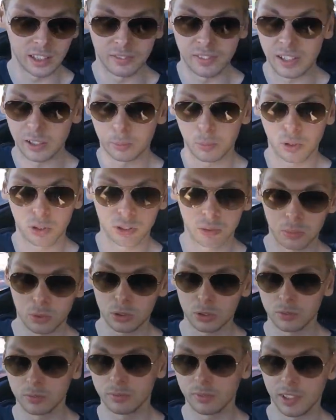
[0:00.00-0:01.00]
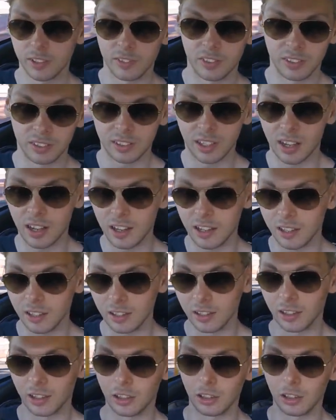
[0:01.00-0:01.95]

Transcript: if that's possible, if this car